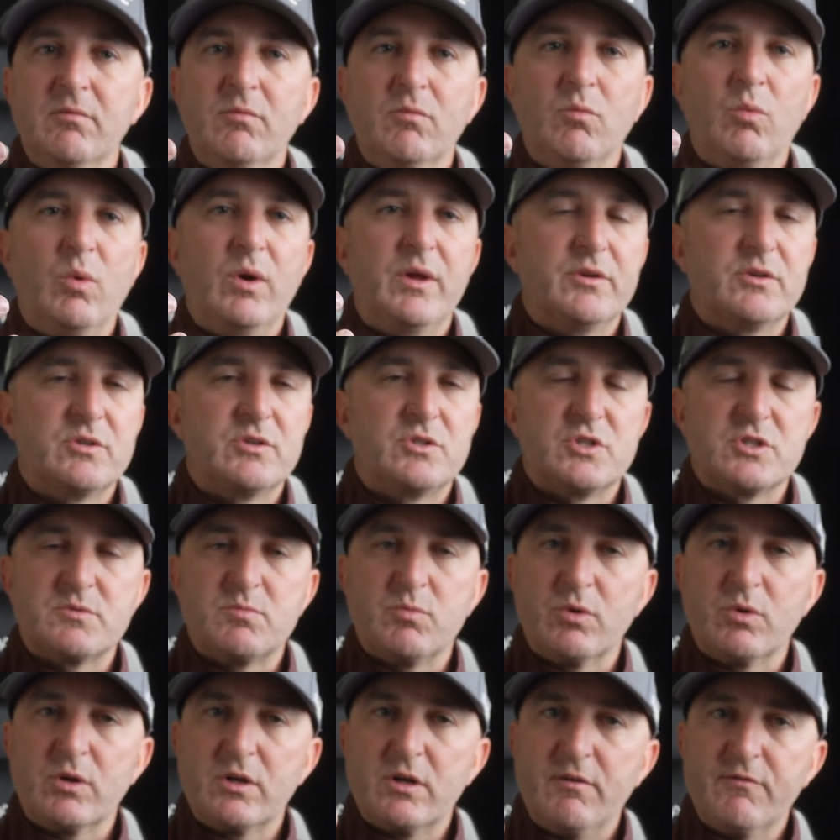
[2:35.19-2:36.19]
whether it's
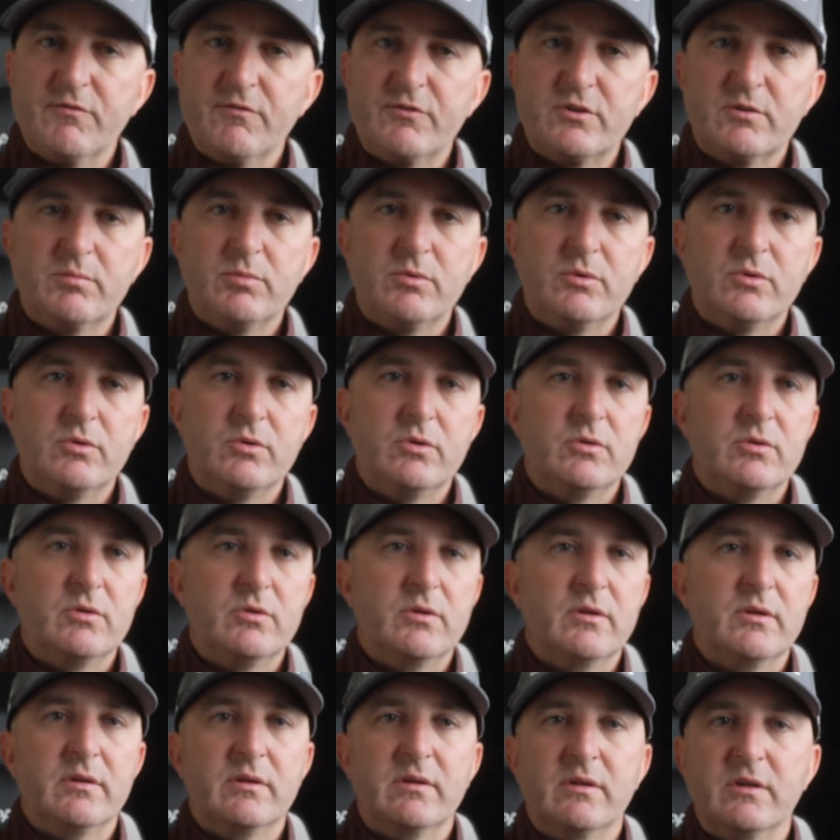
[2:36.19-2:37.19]
just more
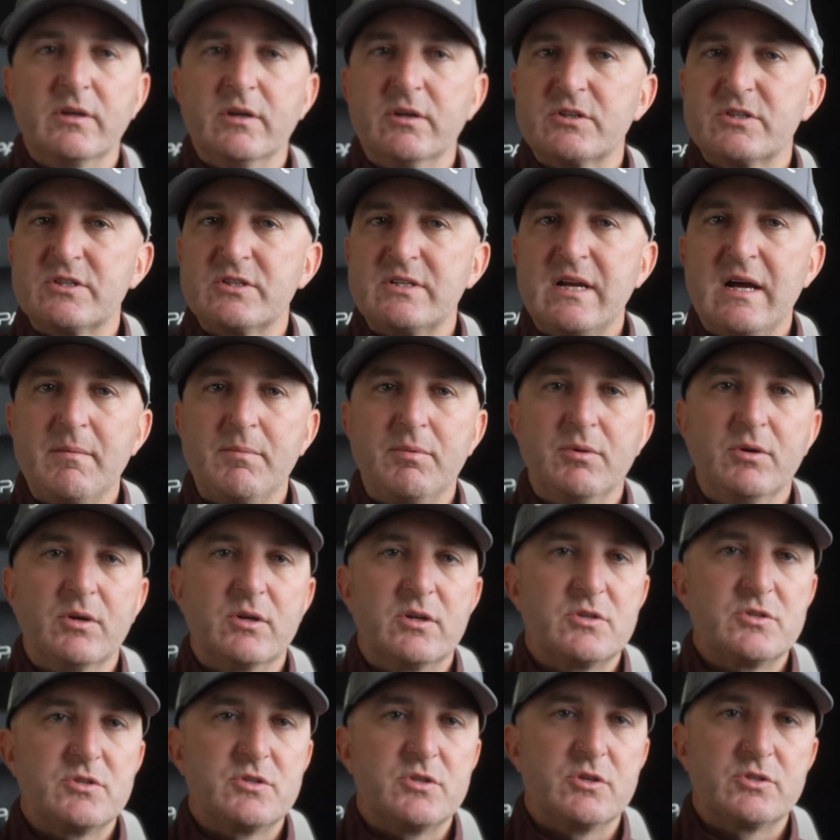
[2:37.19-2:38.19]
comfortable, they're snap
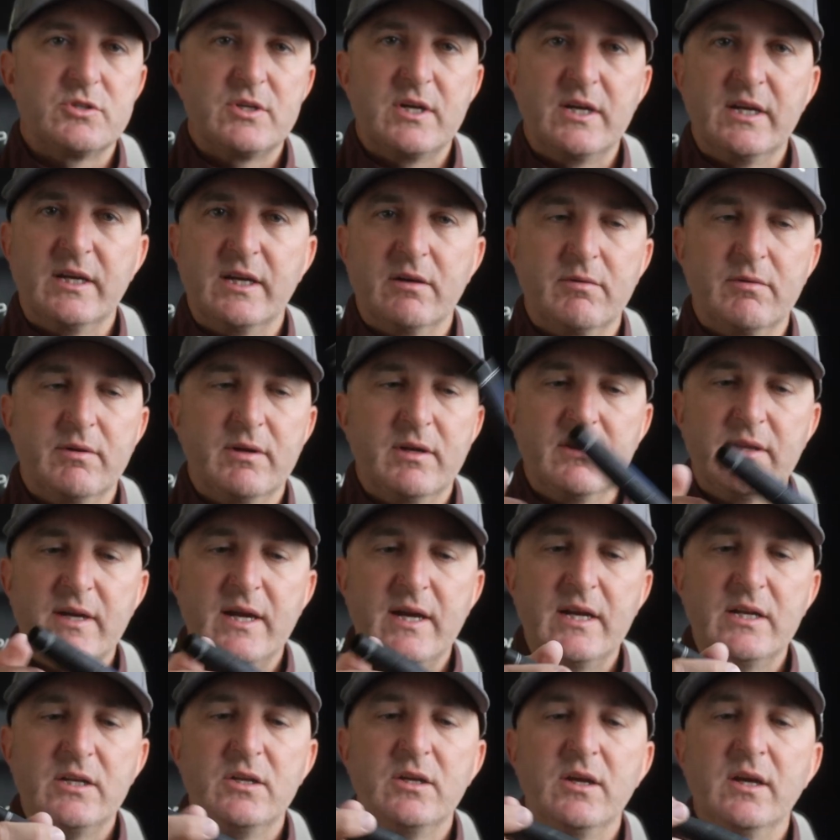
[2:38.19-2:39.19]
hookers and they're trying to get rid of
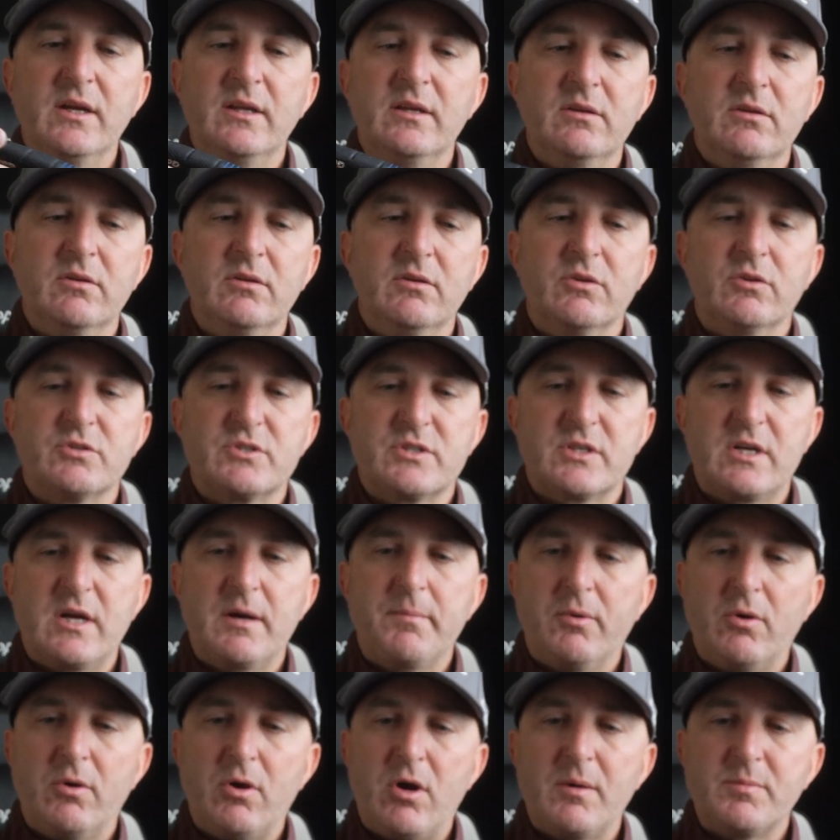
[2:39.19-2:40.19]
that. And there's a
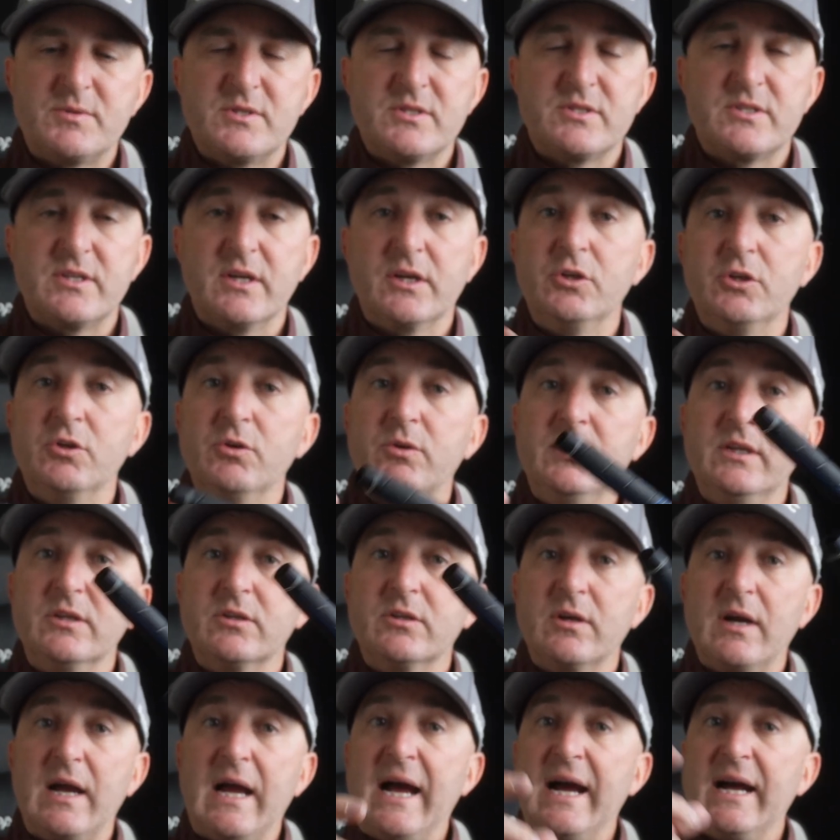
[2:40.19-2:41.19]
couple options there. You can
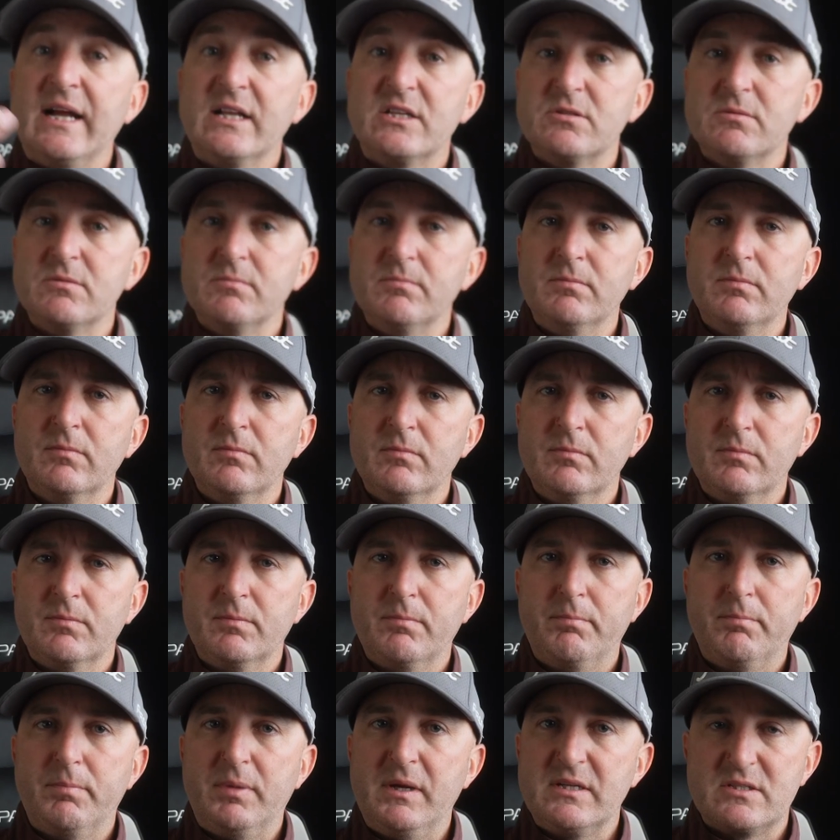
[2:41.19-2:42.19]
either add some
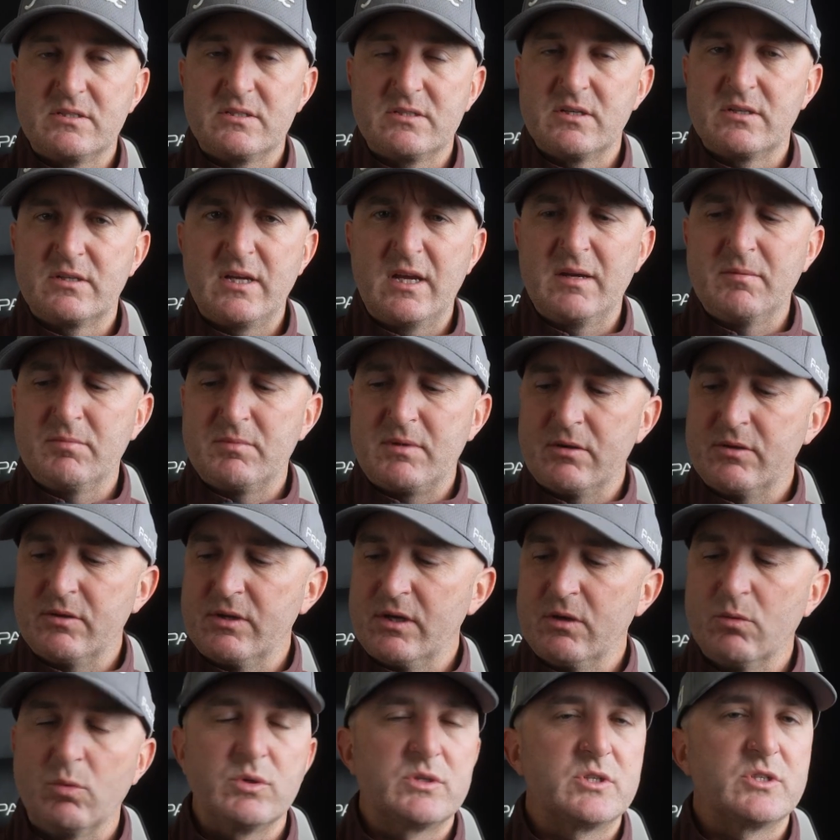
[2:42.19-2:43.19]
pieces of tape down
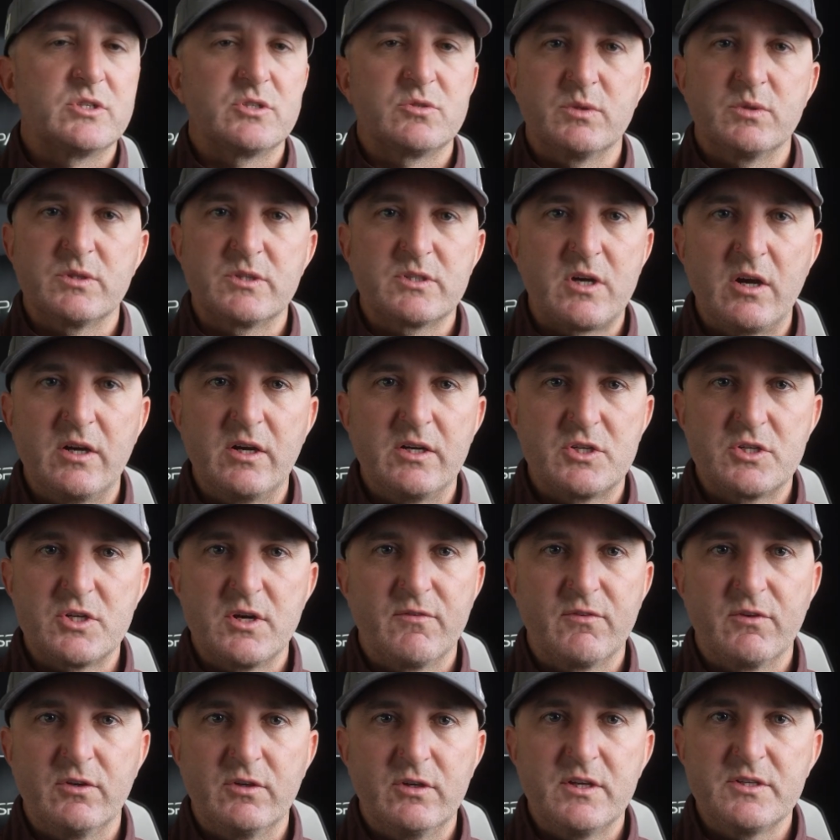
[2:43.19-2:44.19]
there, which is what Scotty
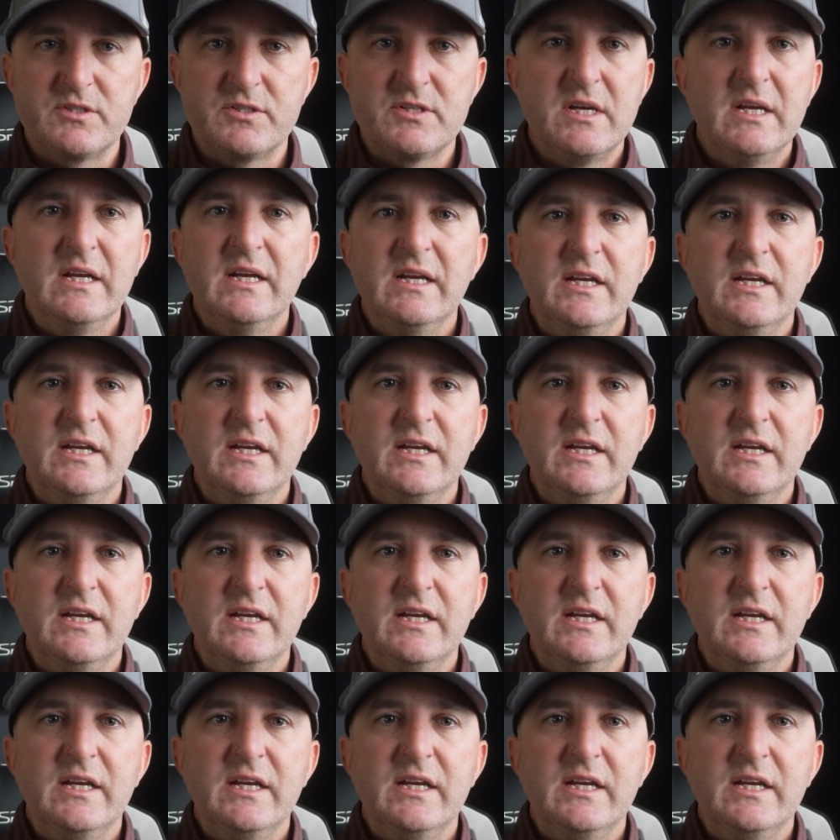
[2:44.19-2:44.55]
Scheffler does.